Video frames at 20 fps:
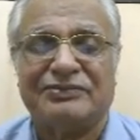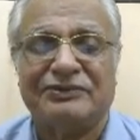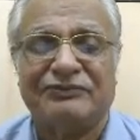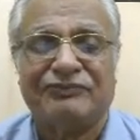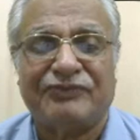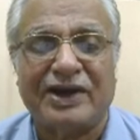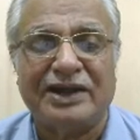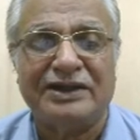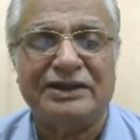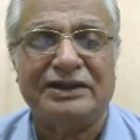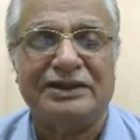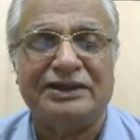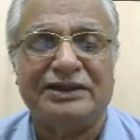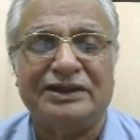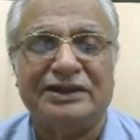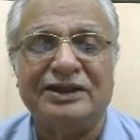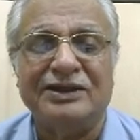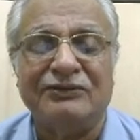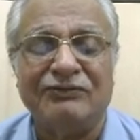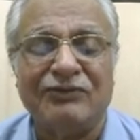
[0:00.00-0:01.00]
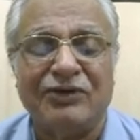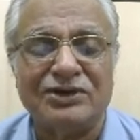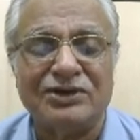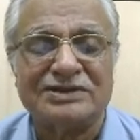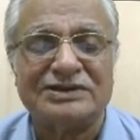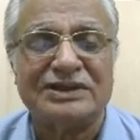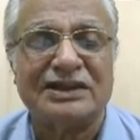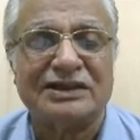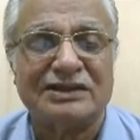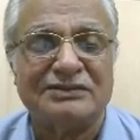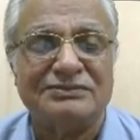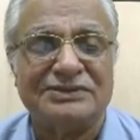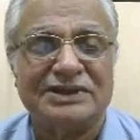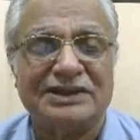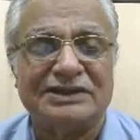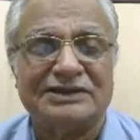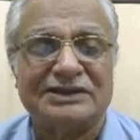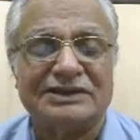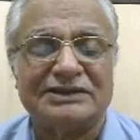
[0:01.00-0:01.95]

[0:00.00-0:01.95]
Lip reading: Finally, what circumstances,